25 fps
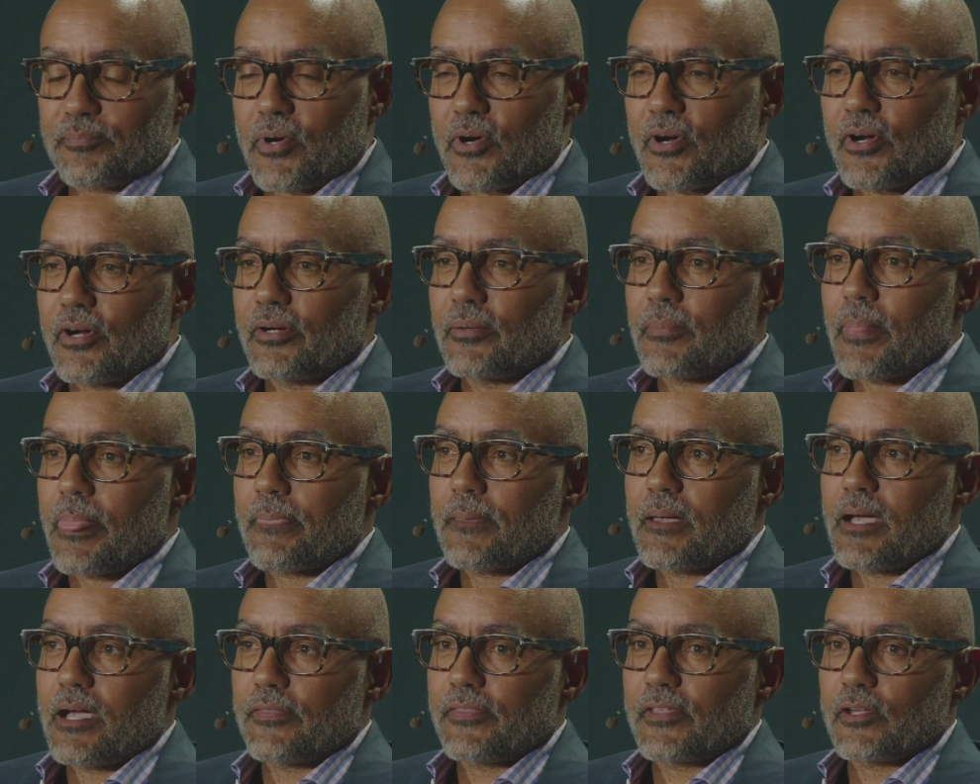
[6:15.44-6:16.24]

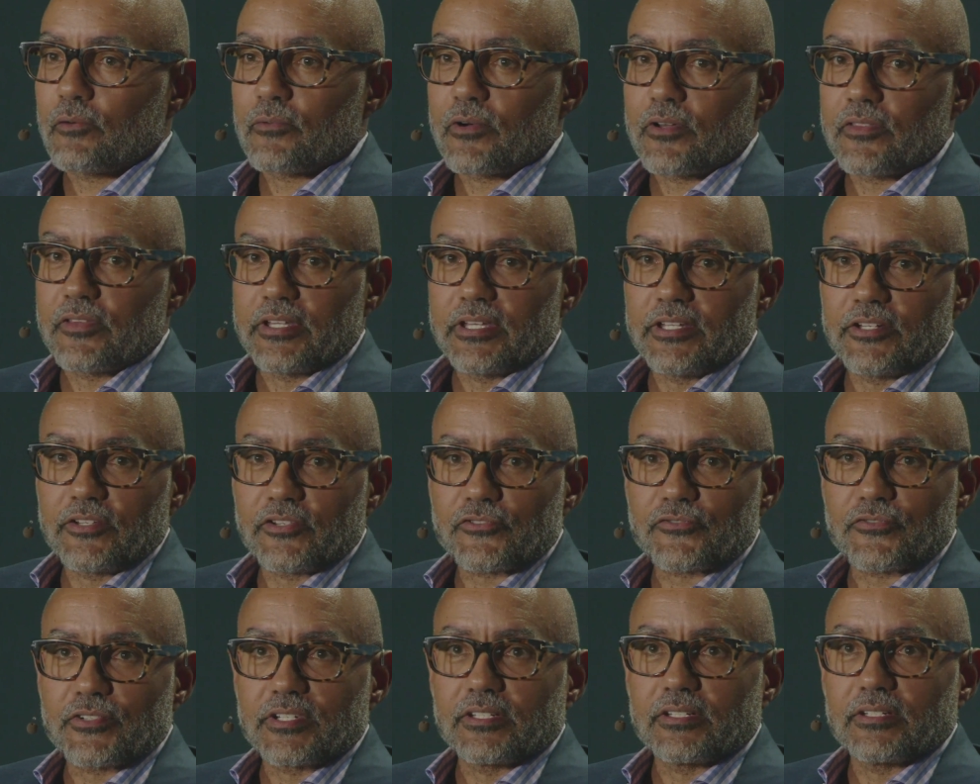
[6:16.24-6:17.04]
part, I think one of the
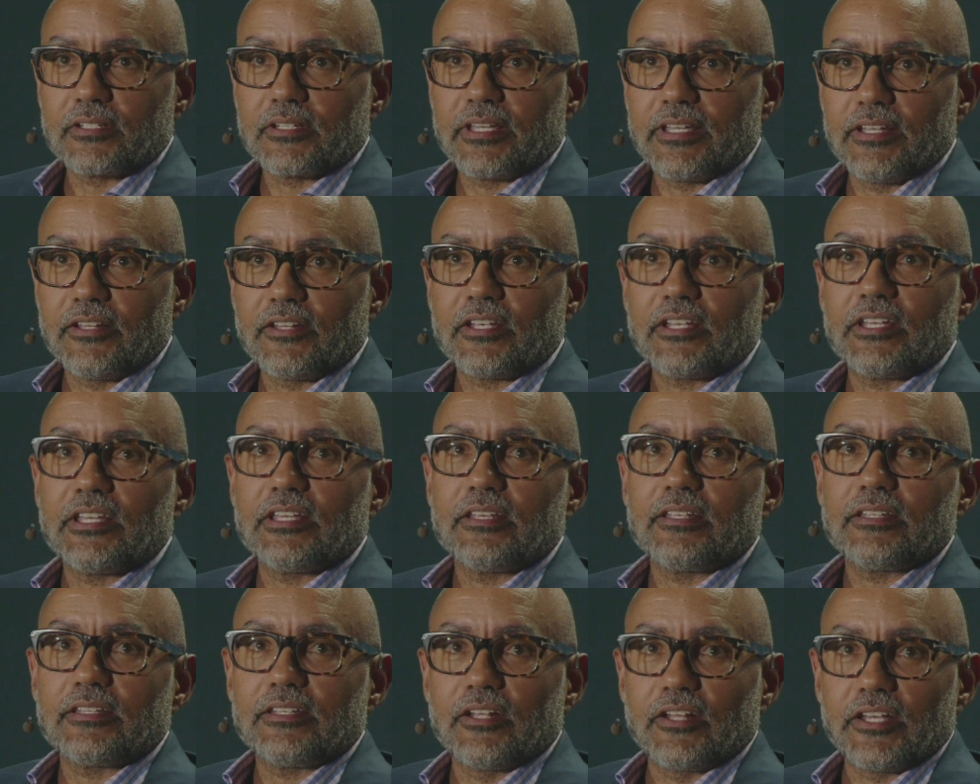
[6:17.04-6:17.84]

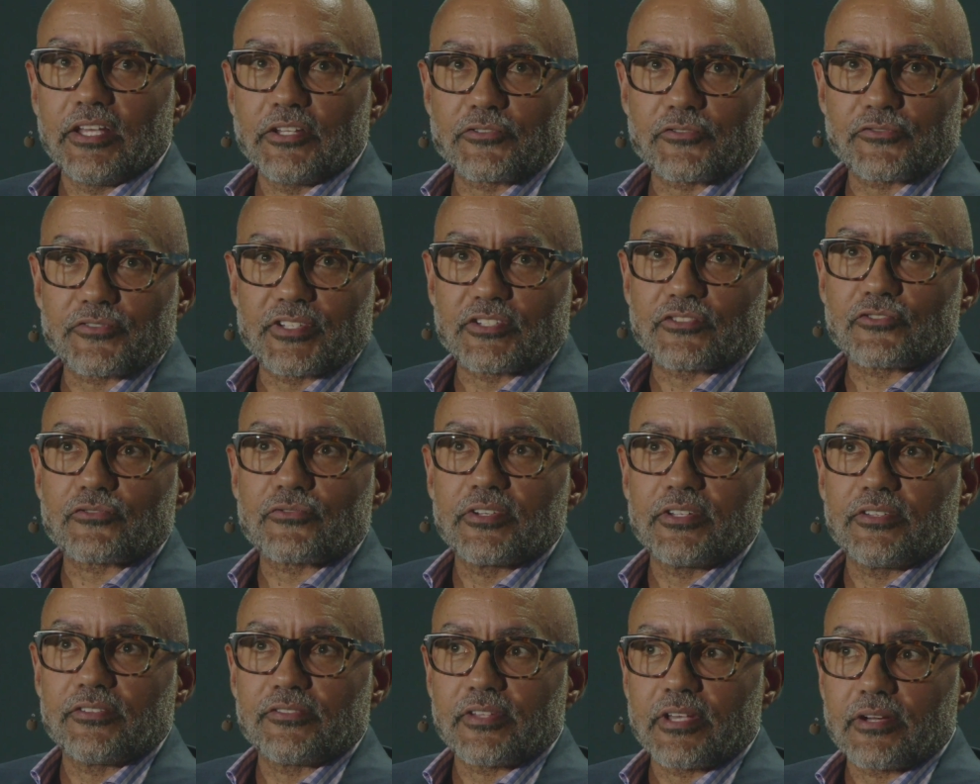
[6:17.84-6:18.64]
interesting
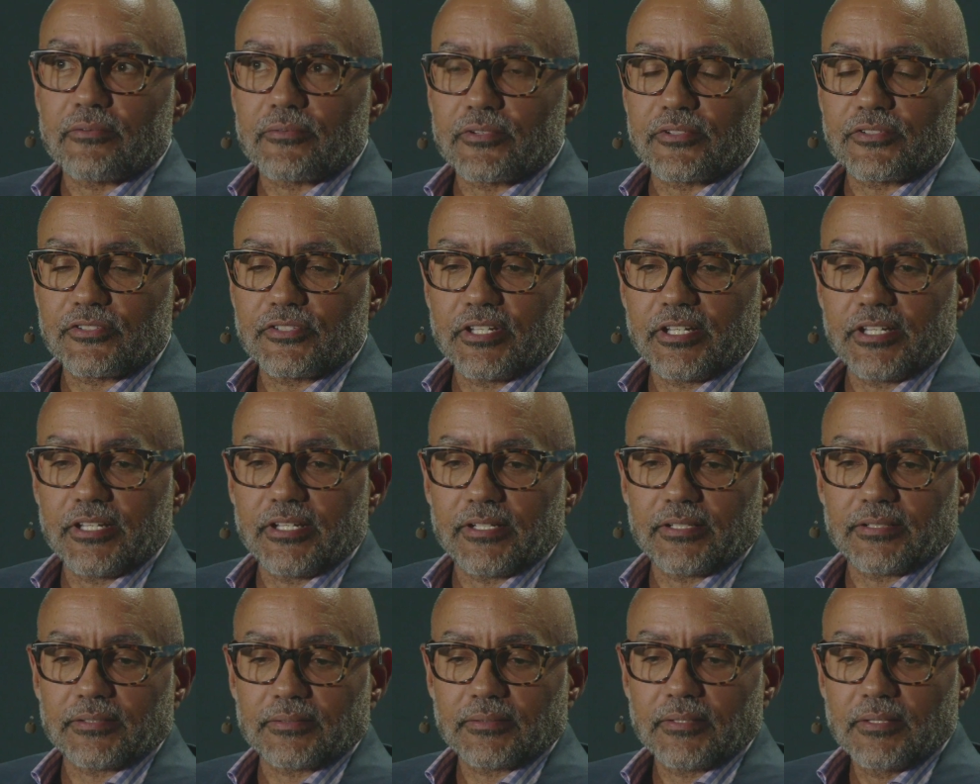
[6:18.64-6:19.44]
trends that we're
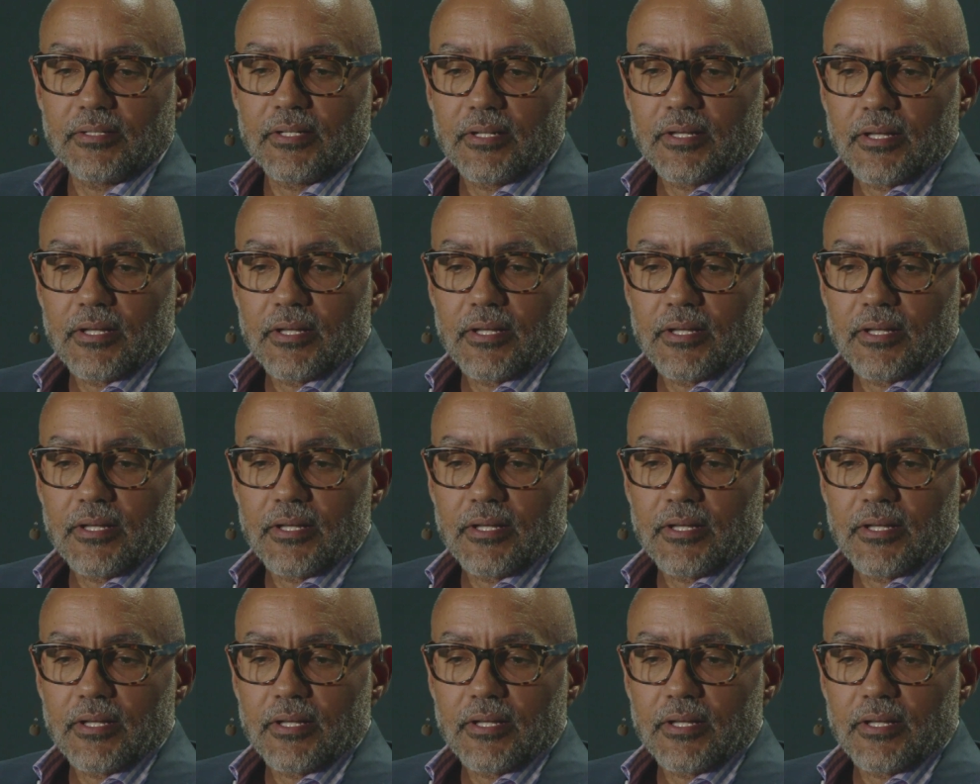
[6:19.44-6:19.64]
seeing